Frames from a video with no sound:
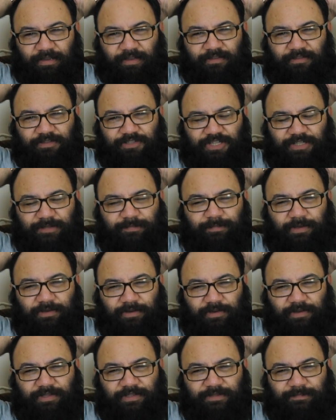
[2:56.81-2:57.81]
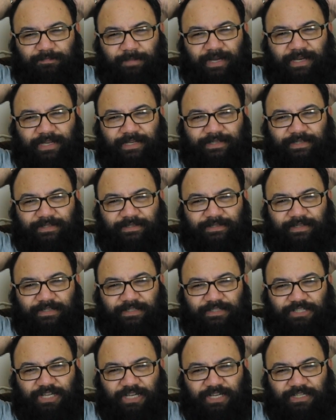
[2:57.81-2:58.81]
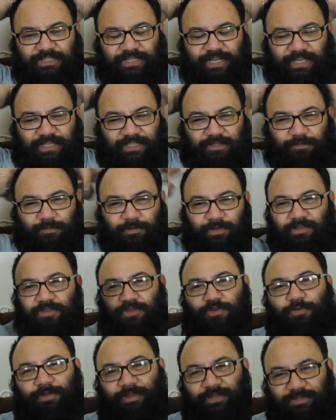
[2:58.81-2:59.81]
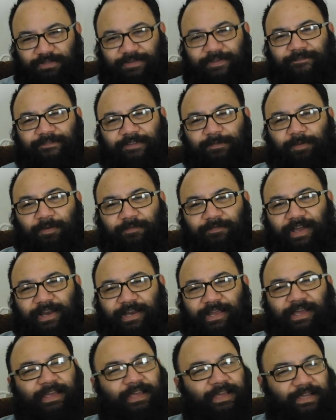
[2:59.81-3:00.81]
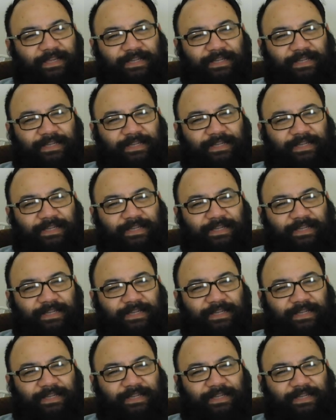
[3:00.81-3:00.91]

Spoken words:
And just because money doesn't exchange hands with you and the service provider